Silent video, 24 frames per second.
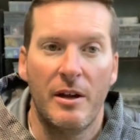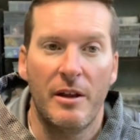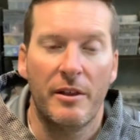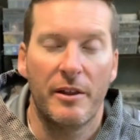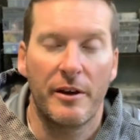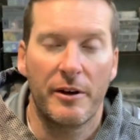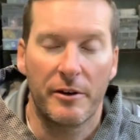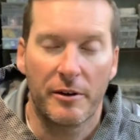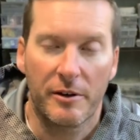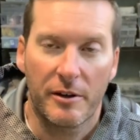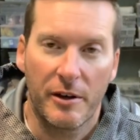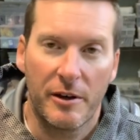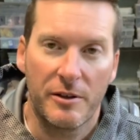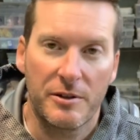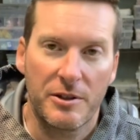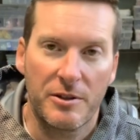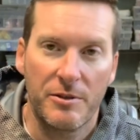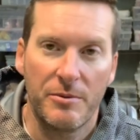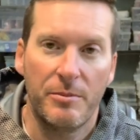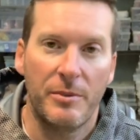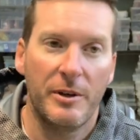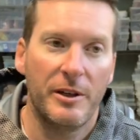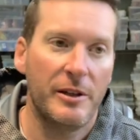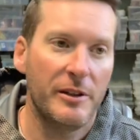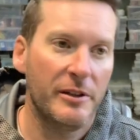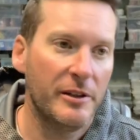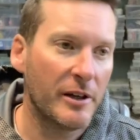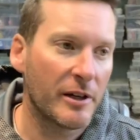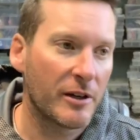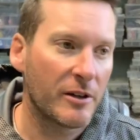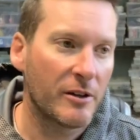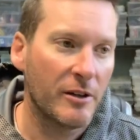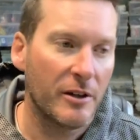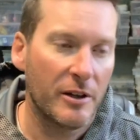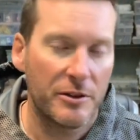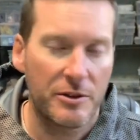that are custom made
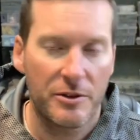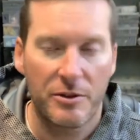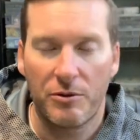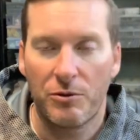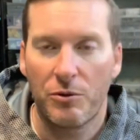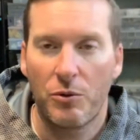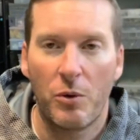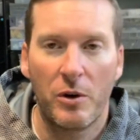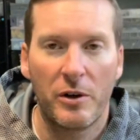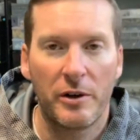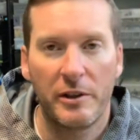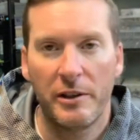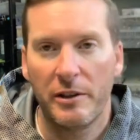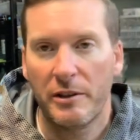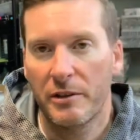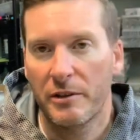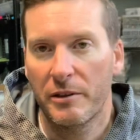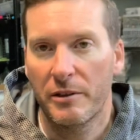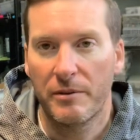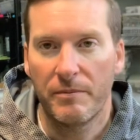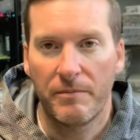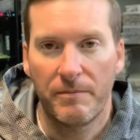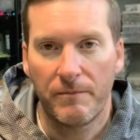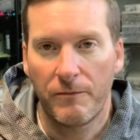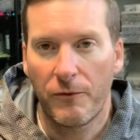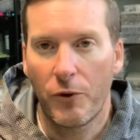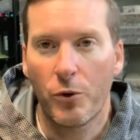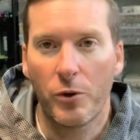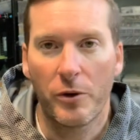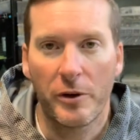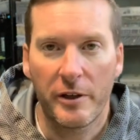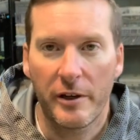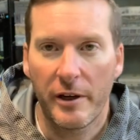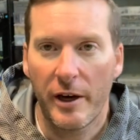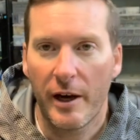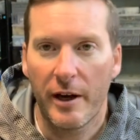that cost $20 to
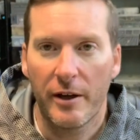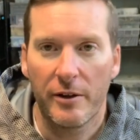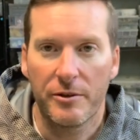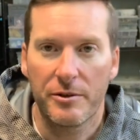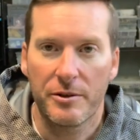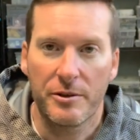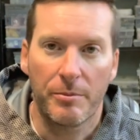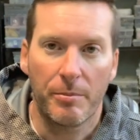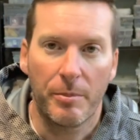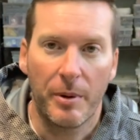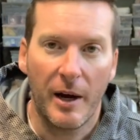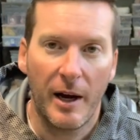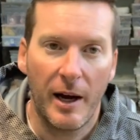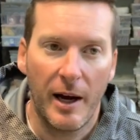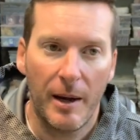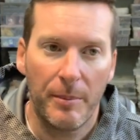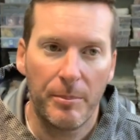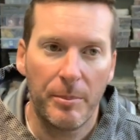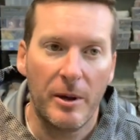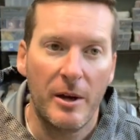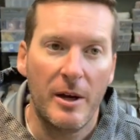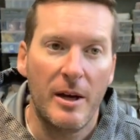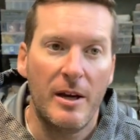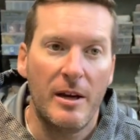$40 a pop.